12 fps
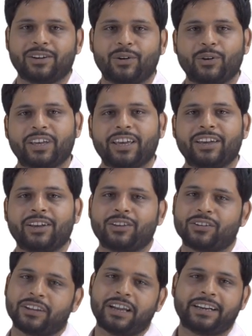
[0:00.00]
Okay,
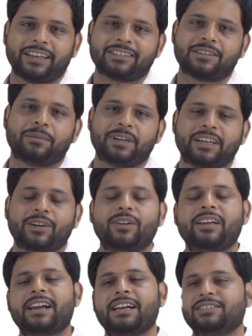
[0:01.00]
so that is the
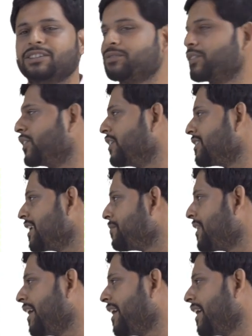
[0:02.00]
particular answer for the same.